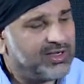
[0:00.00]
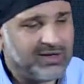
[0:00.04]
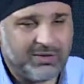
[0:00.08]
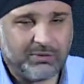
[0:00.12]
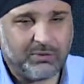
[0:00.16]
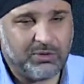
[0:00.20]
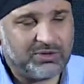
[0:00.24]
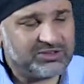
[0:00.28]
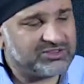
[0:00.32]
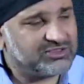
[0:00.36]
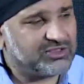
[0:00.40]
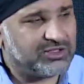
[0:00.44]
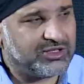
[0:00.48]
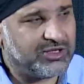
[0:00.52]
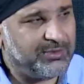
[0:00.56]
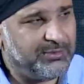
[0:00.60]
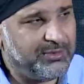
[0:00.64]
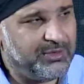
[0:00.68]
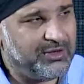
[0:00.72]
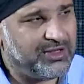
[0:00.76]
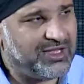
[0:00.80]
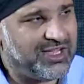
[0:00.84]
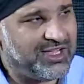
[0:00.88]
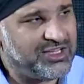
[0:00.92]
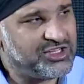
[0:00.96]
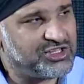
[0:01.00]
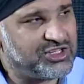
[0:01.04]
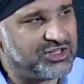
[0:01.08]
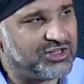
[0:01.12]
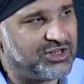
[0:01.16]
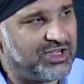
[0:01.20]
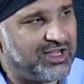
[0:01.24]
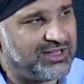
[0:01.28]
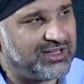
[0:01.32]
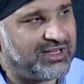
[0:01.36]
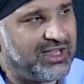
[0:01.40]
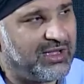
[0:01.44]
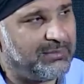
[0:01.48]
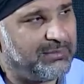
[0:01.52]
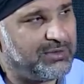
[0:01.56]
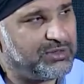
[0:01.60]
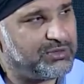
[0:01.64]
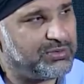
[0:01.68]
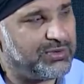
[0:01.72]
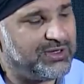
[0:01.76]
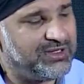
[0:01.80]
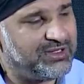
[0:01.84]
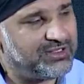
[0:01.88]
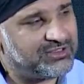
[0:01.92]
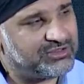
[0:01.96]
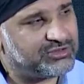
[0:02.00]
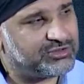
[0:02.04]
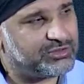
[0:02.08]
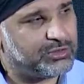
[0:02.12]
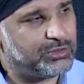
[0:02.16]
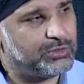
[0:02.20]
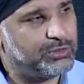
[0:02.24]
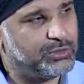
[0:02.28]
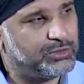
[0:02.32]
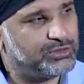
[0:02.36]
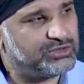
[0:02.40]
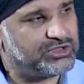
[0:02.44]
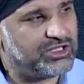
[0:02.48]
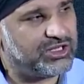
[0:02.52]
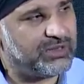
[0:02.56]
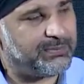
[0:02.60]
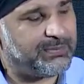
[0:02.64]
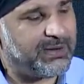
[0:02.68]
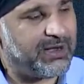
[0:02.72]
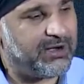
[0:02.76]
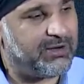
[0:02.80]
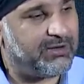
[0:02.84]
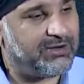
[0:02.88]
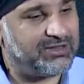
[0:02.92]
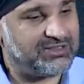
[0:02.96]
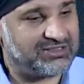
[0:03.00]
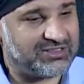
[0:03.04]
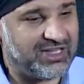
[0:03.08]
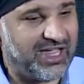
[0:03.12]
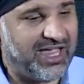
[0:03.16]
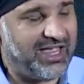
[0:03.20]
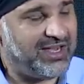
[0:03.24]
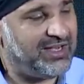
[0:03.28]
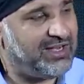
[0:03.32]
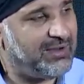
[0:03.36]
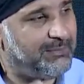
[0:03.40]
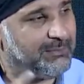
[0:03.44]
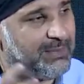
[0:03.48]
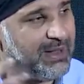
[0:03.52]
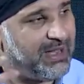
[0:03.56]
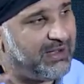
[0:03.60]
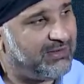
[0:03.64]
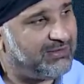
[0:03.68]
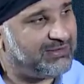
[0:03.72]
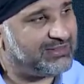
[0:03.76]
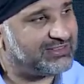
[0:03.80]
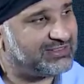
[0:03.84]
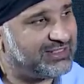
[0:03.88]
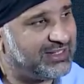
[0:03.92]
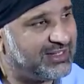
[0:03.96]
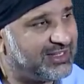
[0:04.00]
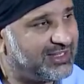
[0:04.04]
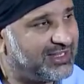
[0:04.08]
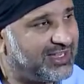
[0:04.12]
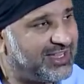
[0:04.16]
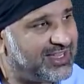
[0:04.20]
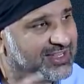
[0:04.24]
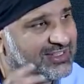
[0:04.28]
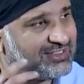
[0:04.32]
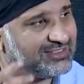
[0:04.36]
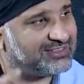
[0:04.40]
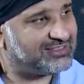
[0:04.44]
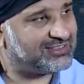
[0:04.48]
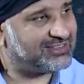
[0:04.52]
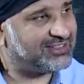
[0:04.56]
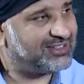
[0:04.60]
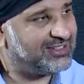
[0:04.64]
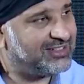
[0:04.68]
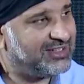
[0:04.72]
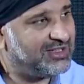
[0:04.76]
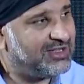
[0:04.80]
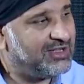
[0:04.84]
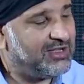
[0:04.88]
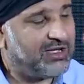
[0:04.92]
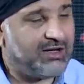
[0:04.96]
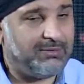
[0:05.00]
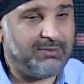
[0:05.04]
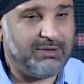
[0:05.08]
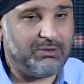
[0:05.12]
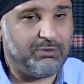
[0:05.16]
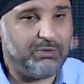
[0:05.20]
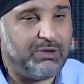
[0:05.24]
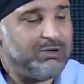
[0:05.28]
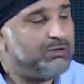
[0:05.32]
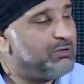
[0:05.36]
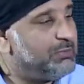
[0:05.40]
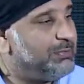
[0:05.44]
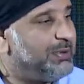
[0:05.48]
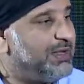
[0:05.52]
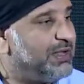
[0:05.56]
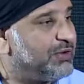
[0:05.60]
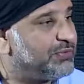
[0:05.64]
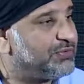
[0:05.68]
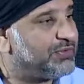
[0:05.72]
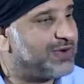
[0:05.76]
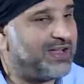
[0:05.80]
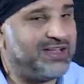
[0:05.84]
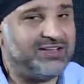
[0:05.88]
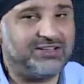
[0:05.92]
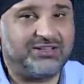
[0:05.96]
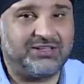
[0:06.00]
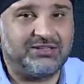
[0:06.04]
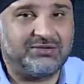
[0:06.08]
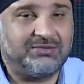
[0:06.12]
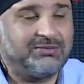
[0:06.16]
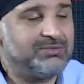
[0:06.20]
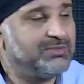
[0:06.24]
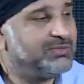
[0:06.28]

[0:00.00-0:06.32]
what's the communication like now between the schools and the parents and the kids? I mean, we would be afraid to